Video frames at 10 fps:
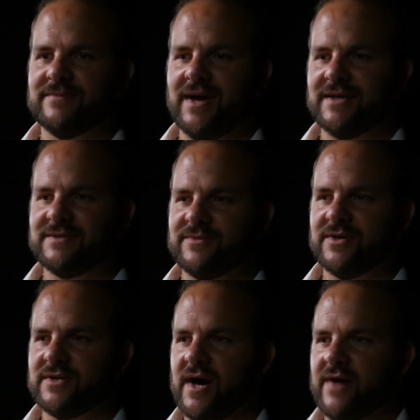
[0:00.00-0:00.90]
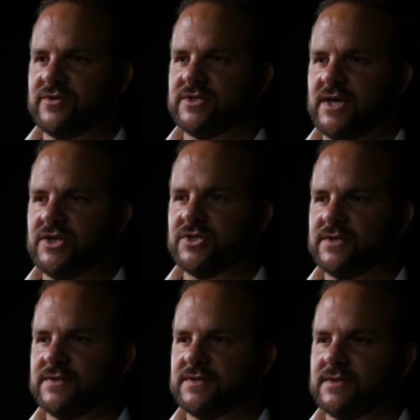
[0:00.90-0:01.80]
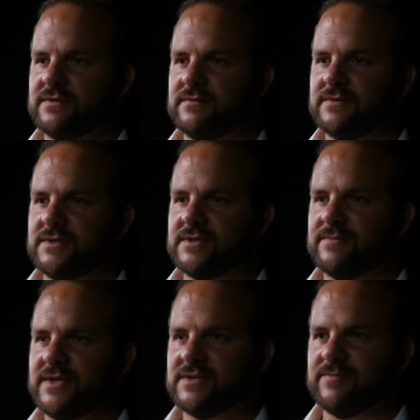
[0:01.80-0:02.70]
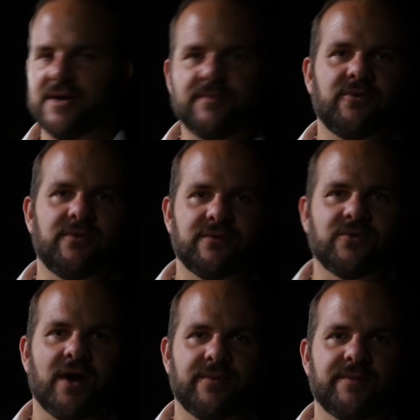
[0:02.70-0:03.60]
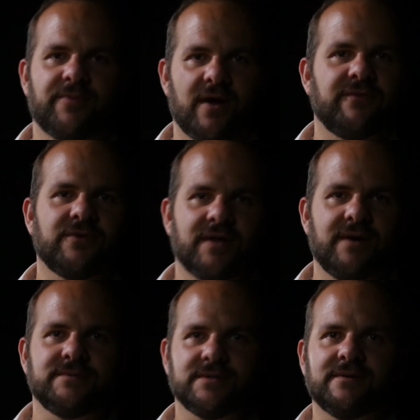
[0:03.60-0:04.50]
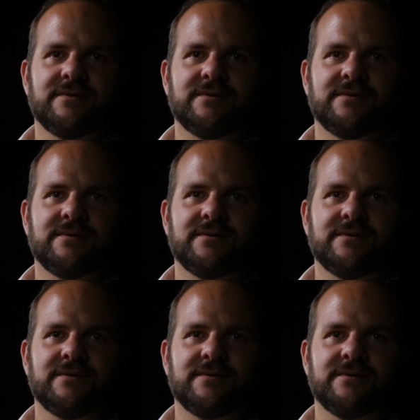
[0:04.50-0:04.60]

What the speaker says: had some good conversations and just met some people and were able to pray for them. So